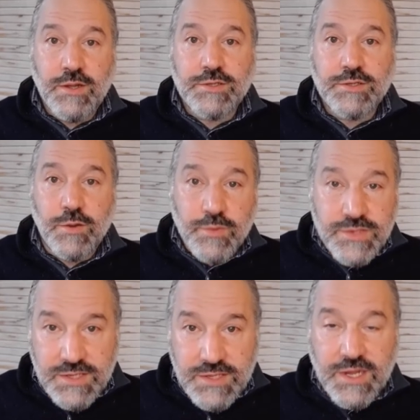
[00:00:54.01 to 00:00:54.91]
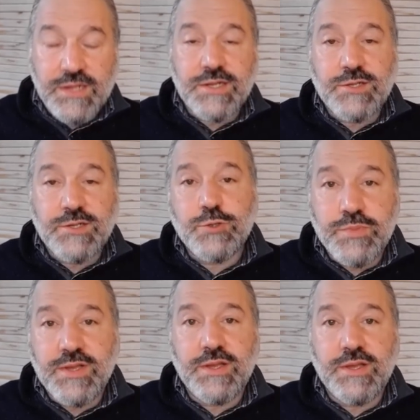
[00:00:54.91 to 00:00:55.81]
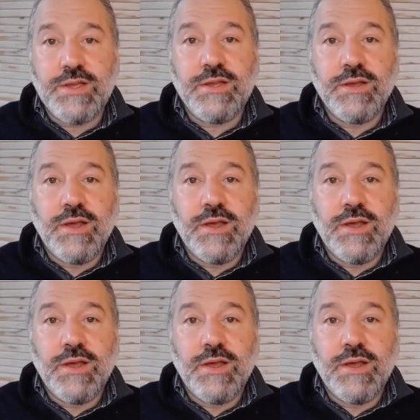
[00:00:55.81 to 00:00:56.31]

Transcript: So it was intended to be